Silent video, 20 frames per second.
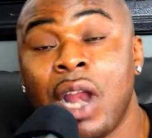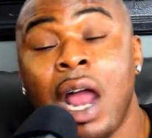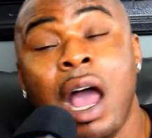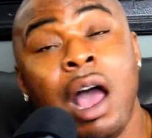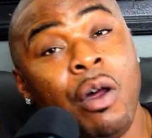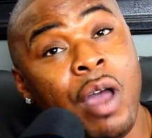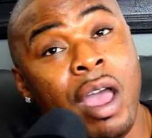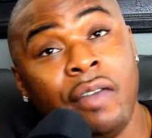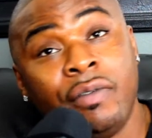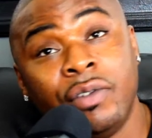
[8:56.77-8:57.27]
I
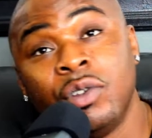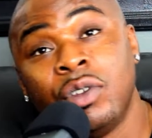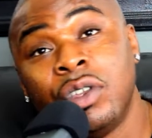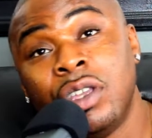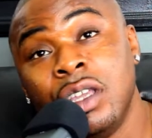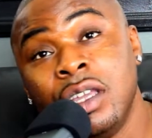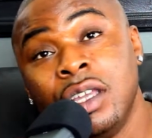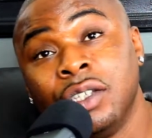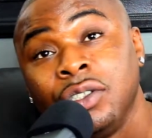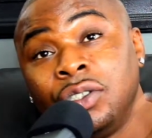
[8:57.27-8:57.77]
don't have no
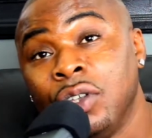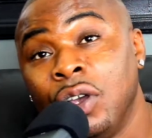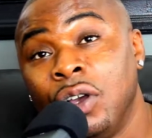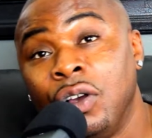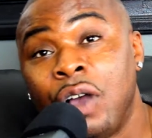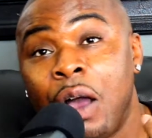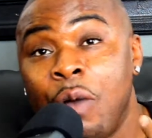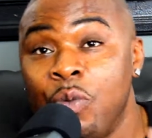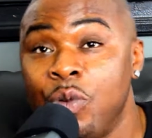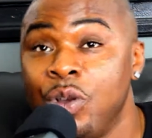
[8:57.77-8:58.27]
kids, so
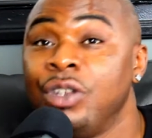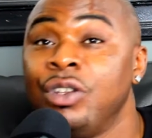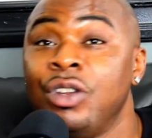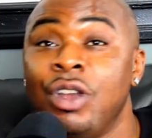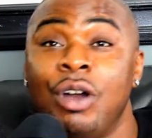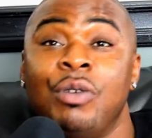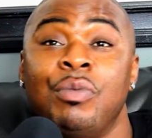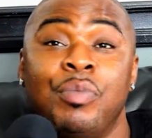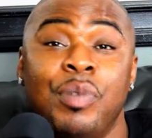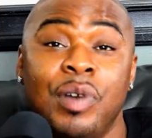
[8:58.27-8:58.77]
I wouldn't
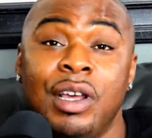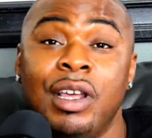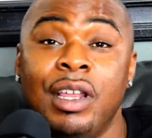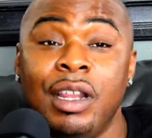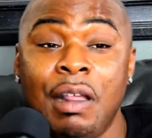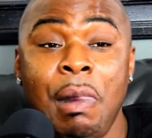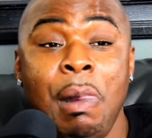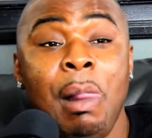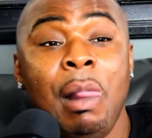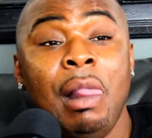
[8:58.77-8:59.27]
know, but
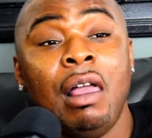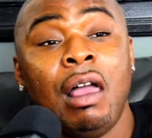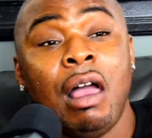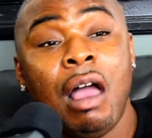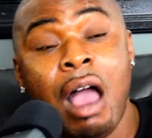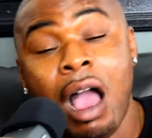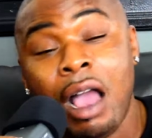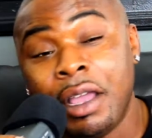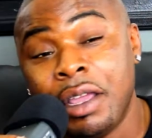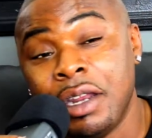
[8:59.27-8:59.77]

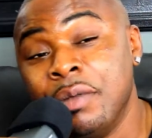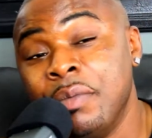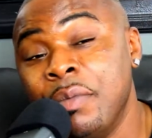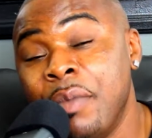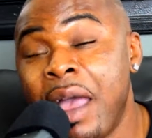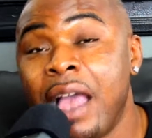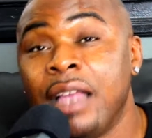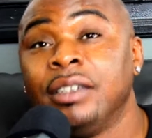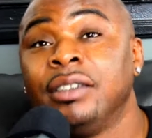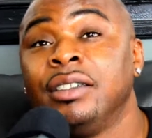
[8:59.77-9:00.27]
I can
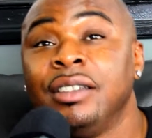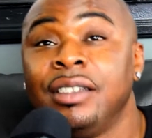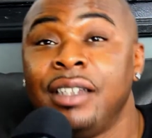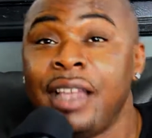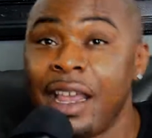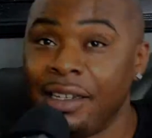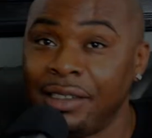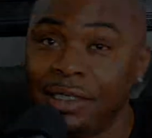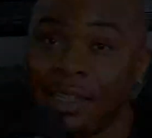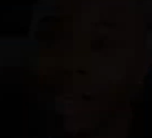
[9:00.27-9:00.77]
imagine
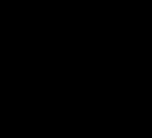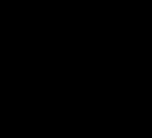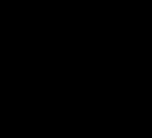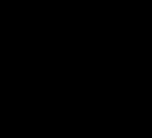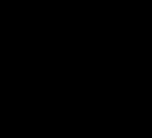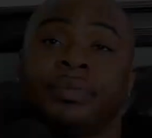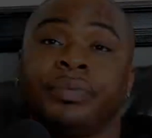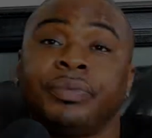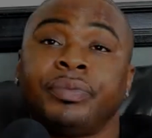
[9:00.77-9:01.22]
that it's like that.